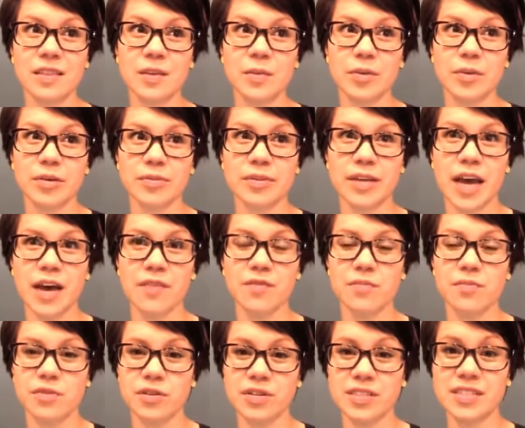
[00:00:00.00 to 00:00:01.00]
they'll be able to have
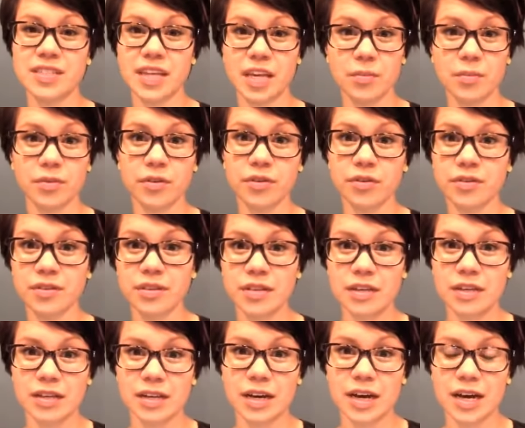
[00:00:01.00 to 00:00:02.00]
a more stable
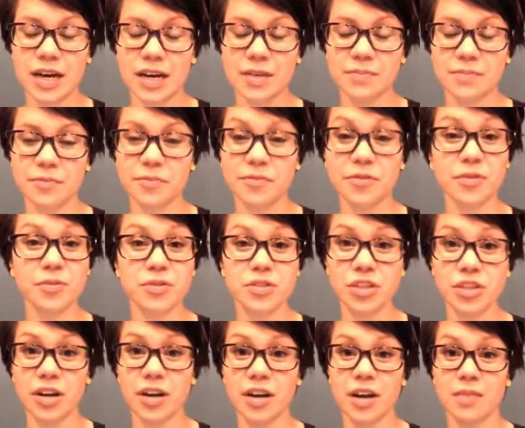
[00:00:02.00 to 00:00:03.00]

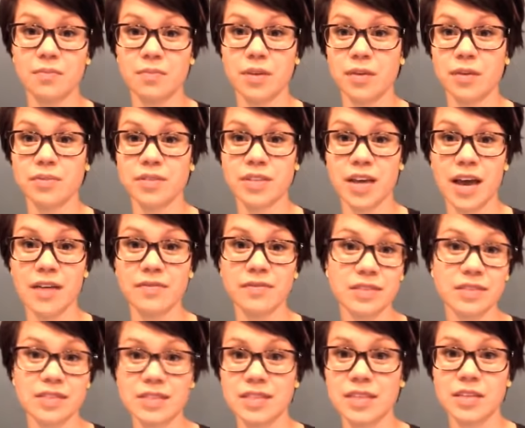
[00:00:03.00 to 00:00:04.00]
future and be able to have
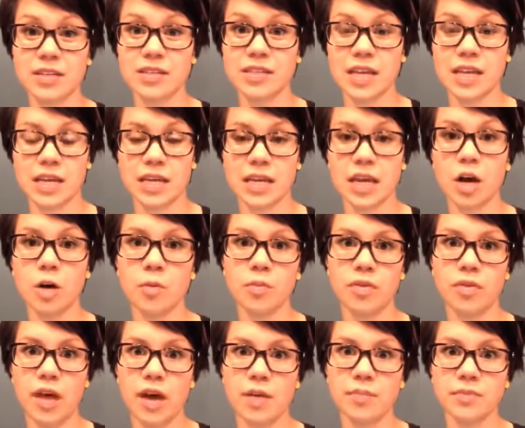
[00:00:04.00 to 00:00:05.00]
these skills that can
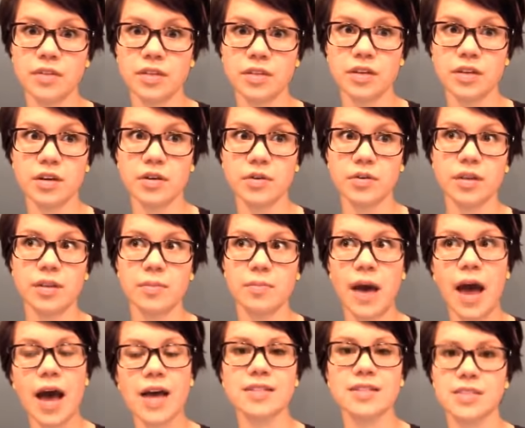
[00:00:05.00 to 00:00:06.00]
help them, you know, and
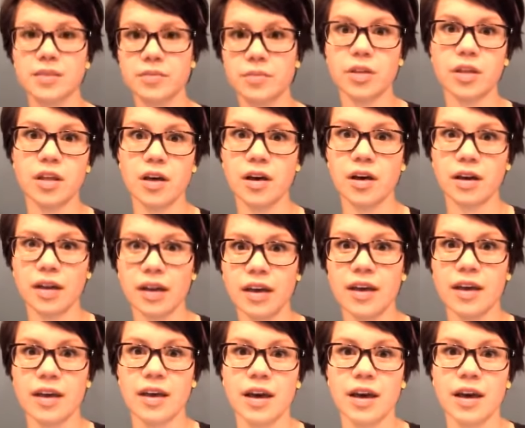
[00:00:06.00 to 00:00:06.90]
pass them along.